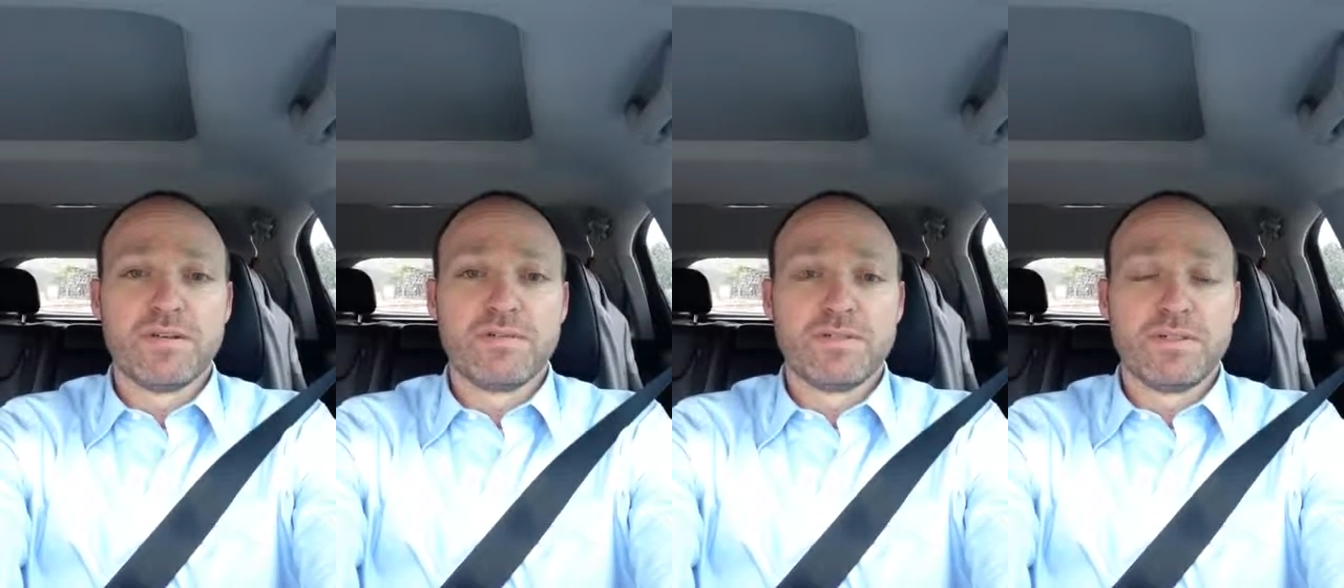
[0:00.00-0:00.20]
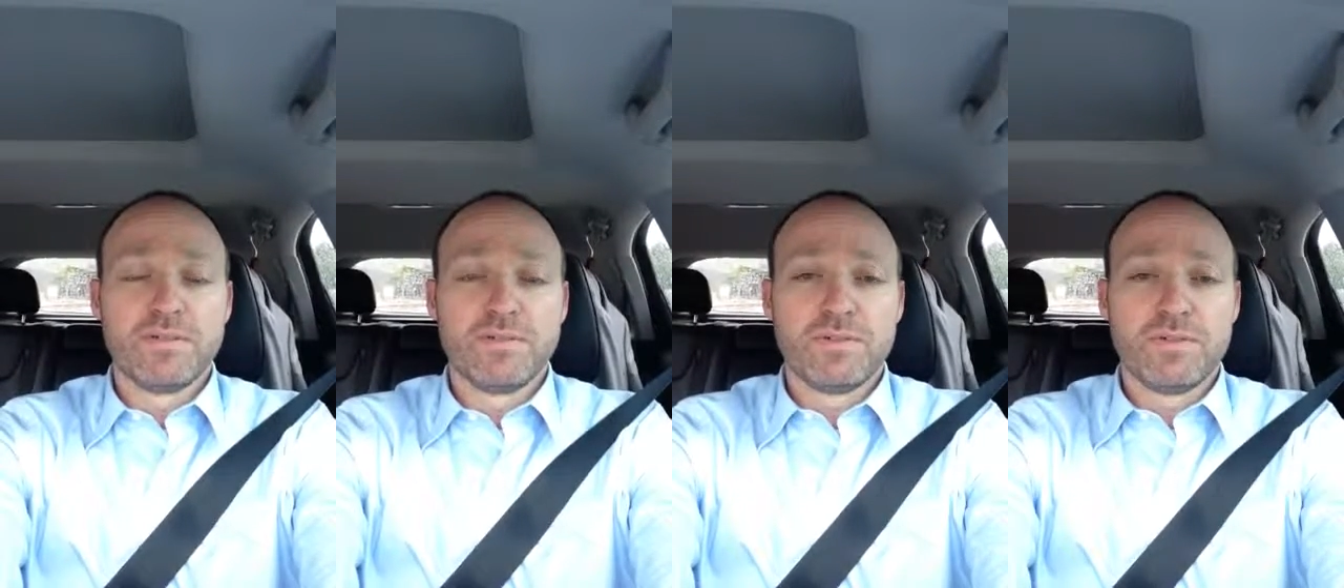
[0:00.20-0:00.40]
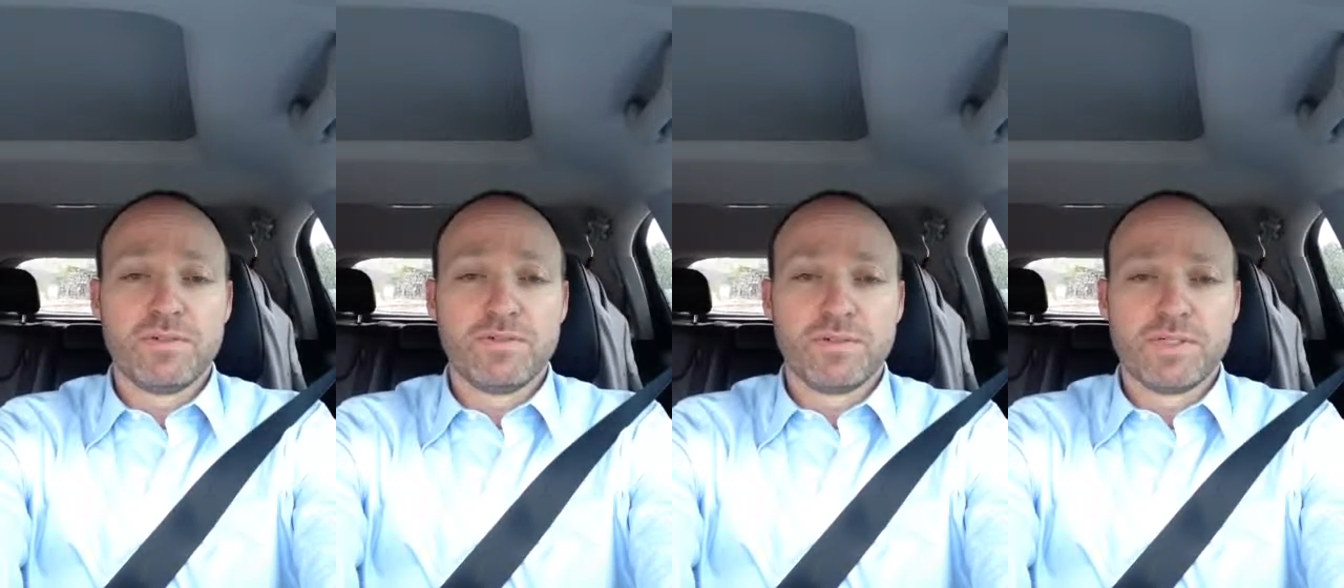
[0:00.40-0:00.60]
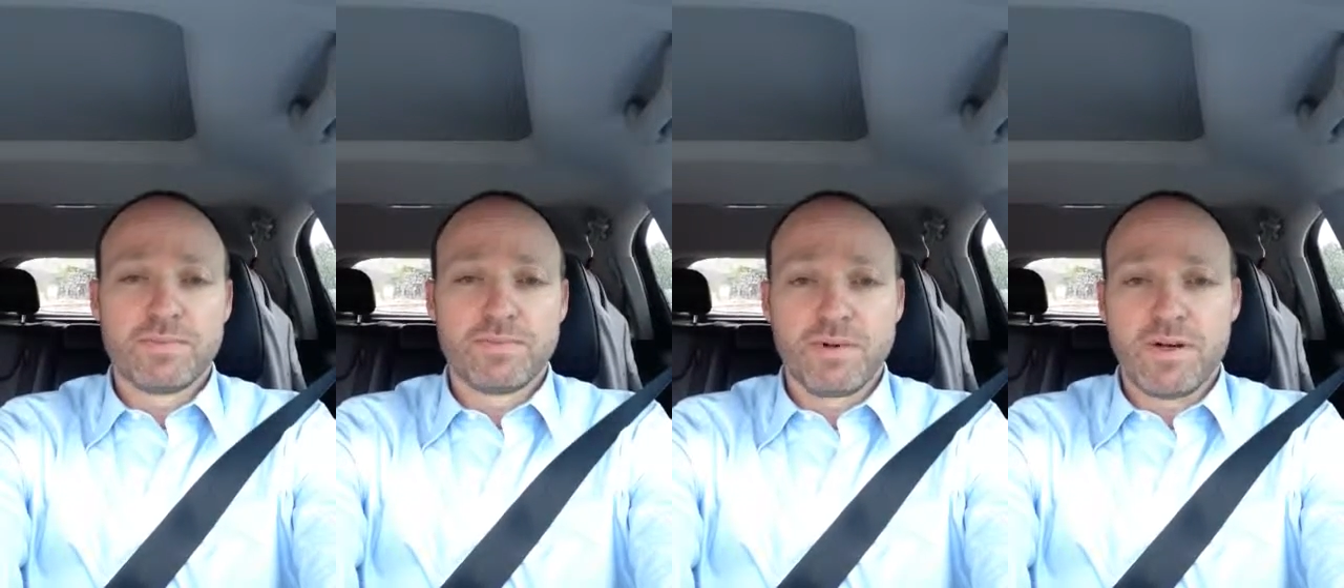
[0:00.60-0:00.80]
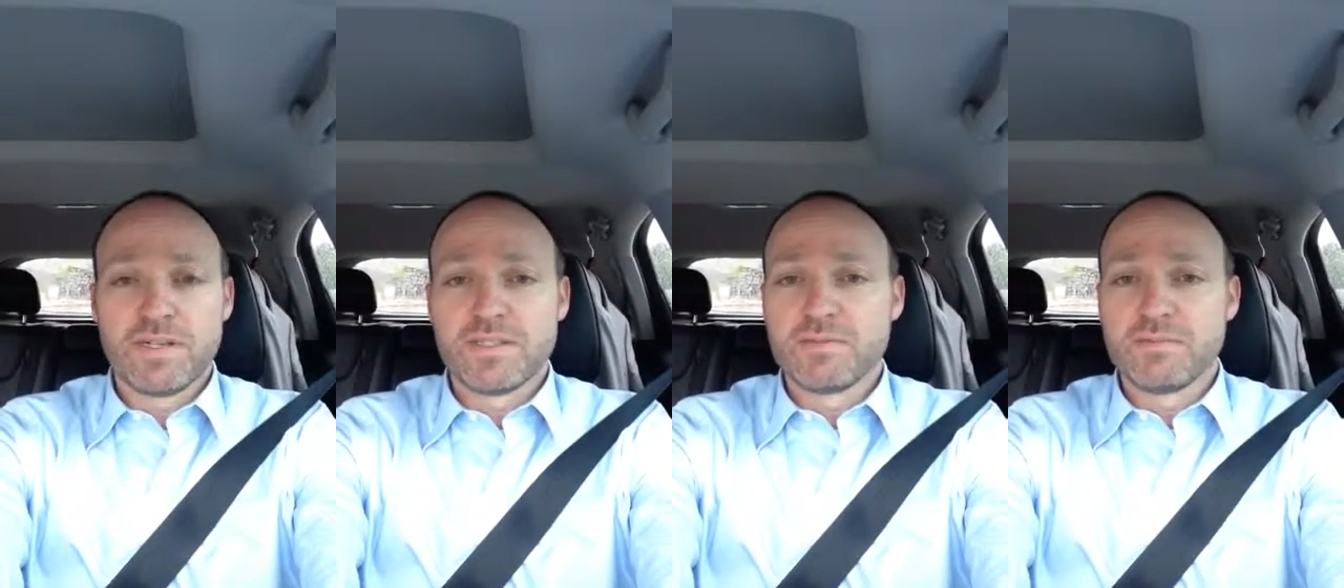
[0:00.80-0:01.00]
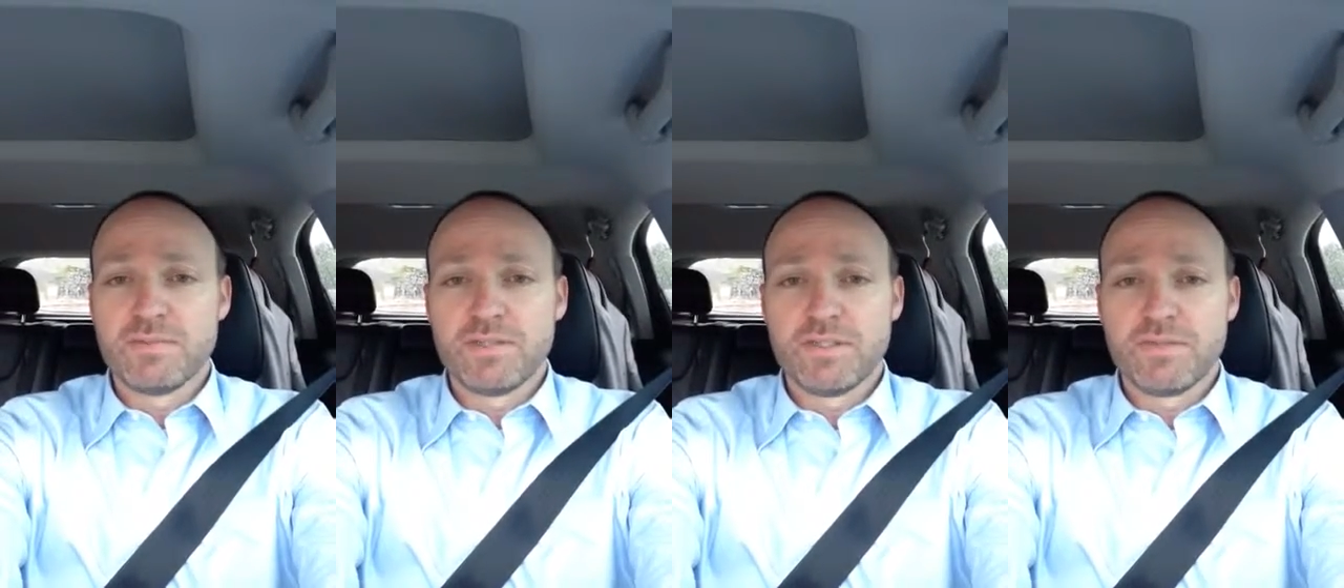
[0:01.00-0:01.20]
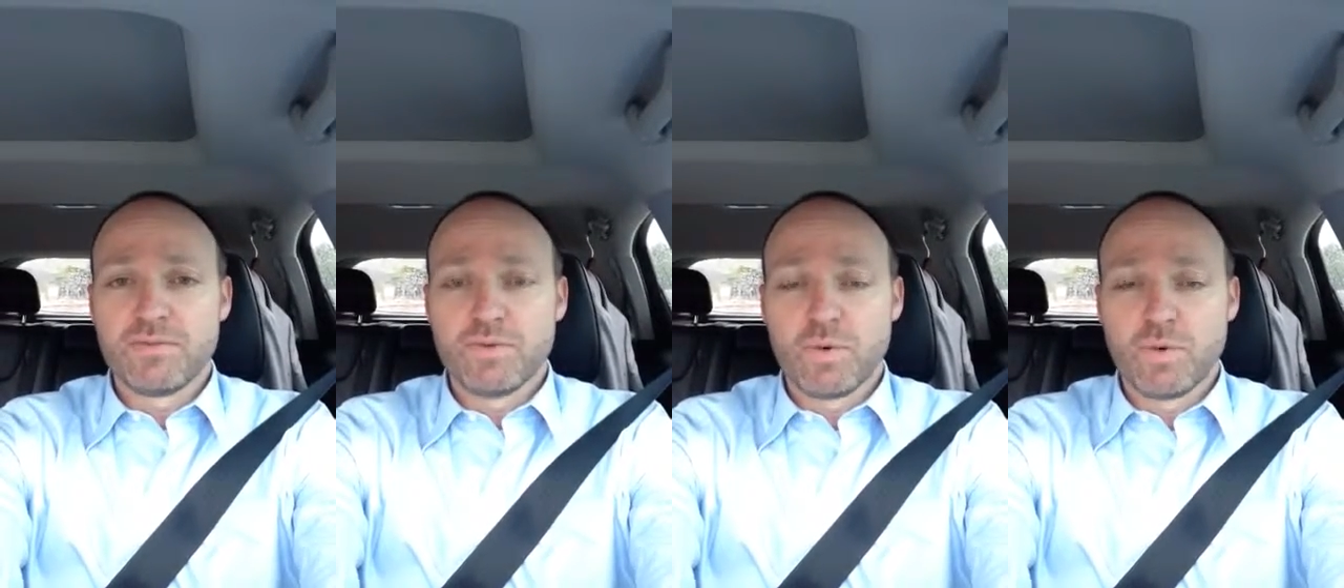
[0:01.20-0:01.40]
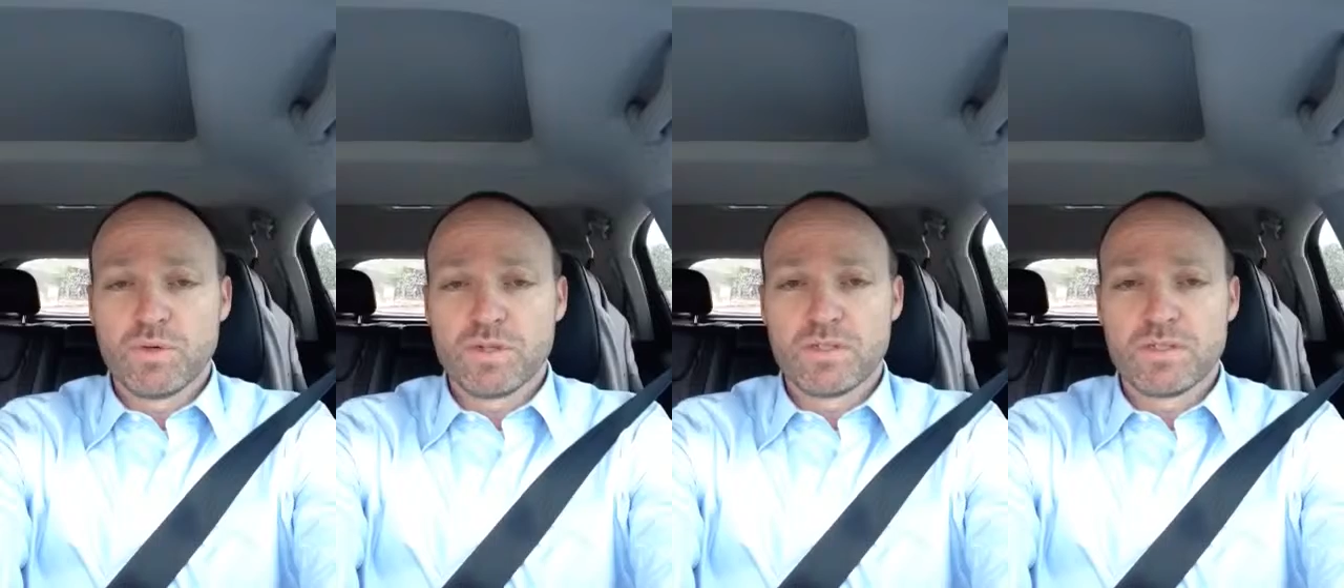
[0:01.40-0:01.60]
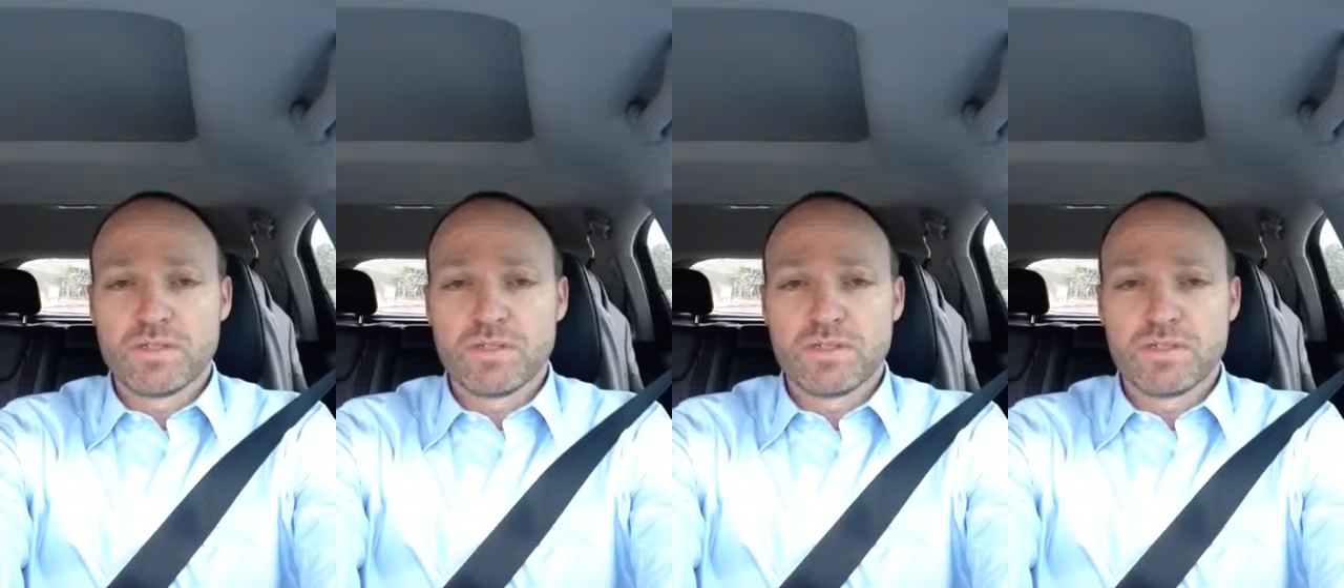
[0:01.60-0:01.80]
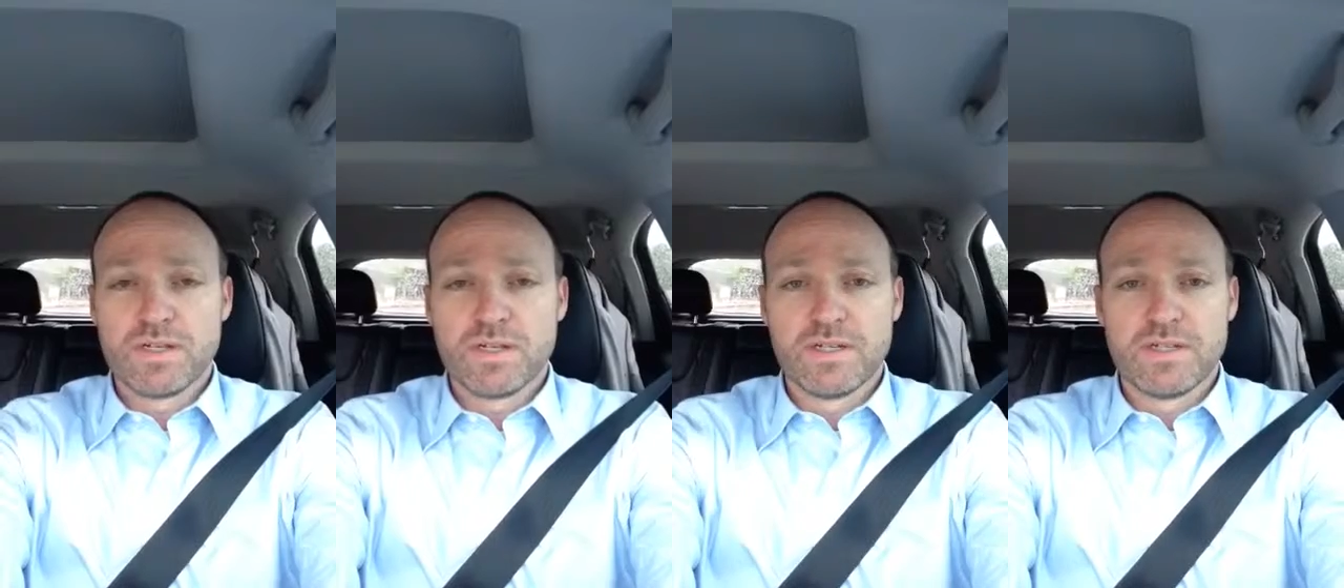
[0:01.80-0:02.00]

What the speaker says: Do it responsibly, of course.